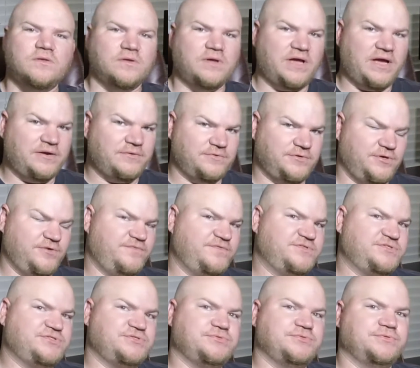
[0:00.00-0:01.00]
I don't know if
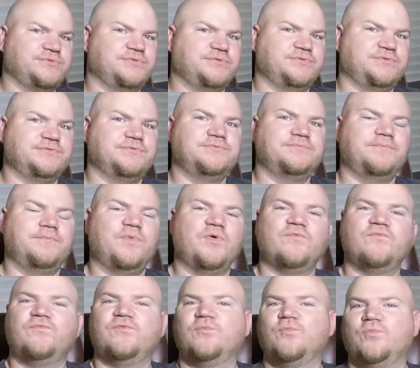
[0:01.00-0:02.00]
it's true,
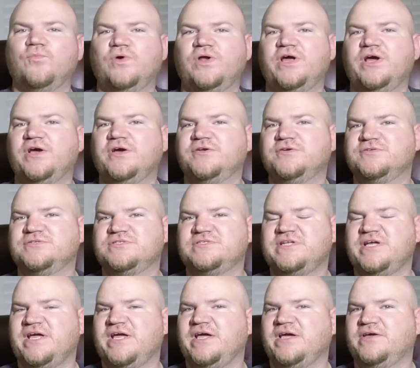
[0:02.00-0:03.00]
but from what I
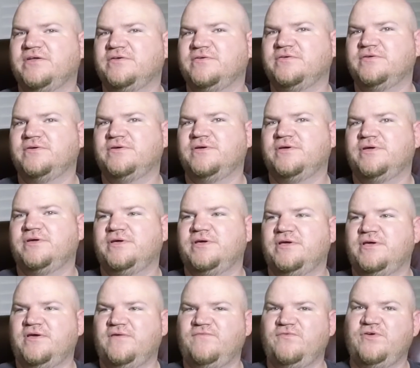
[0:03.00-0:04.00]
understand,
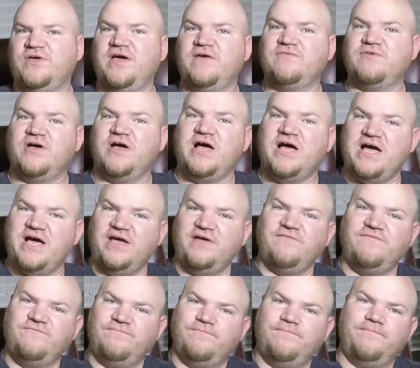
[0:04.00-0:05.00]
if you have a
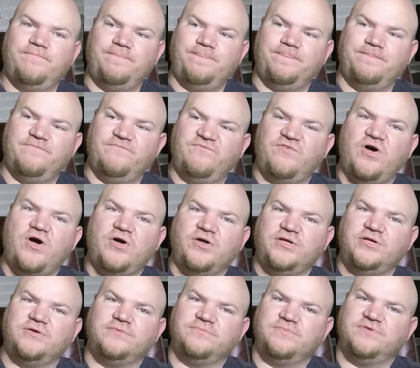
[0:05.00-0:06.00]
high
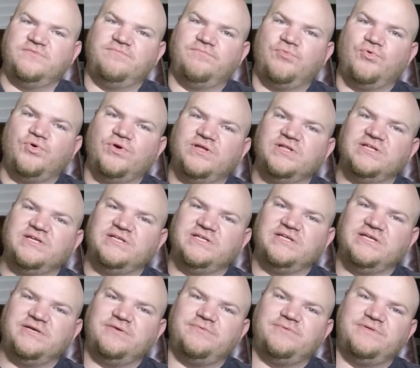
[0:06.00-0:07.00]
volume of boiling
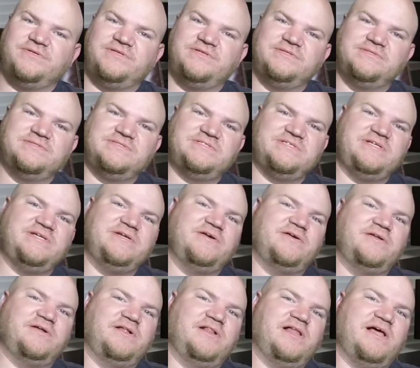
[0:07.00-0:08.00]
liquid sitting
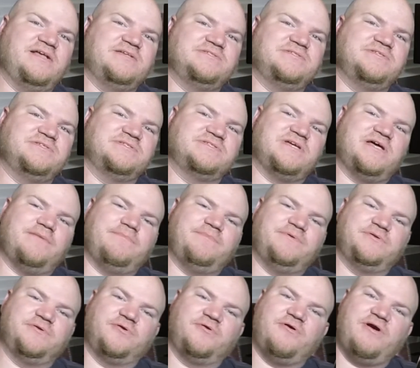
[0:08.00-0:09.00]
on a glass cooktop,
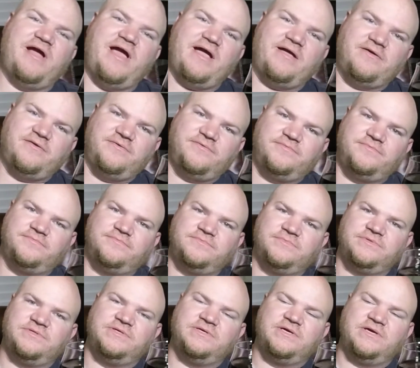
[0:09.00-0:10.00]
it'll crack.
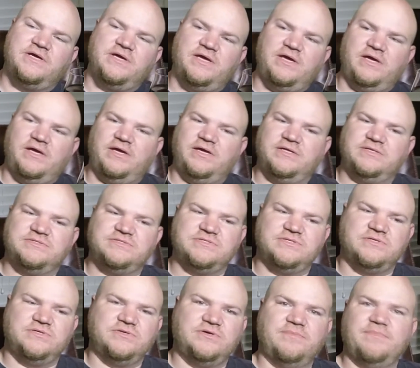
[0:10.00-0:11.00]
And
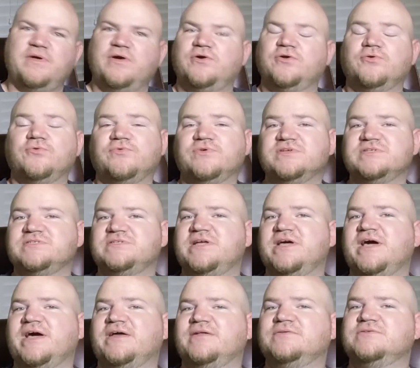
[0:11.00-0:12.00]
so I'm not going to risk
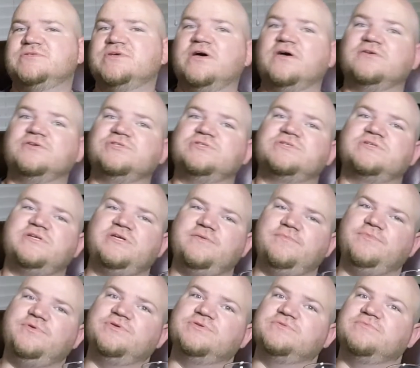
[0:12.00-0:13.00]
that. So I'll just
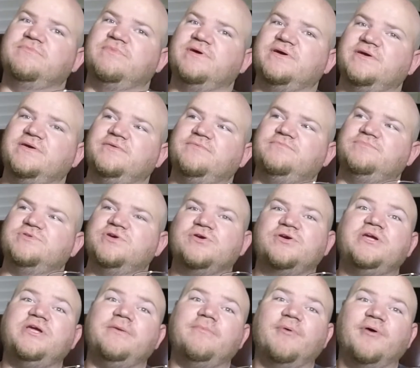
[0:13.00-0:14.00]
keep using my
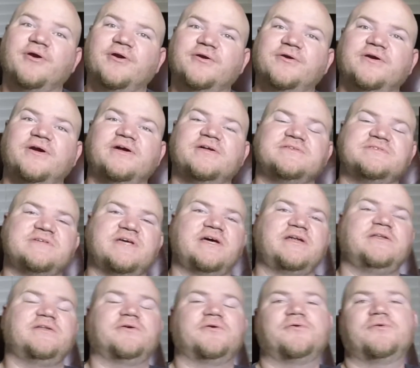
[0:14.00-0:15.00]
turkey burner
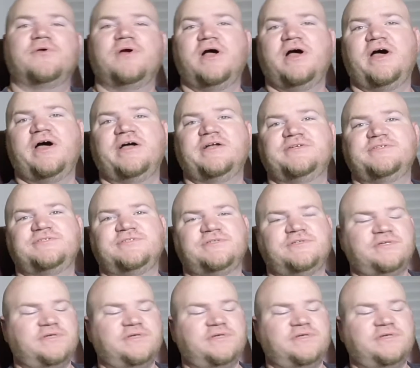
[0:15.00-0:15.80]
outside in the garage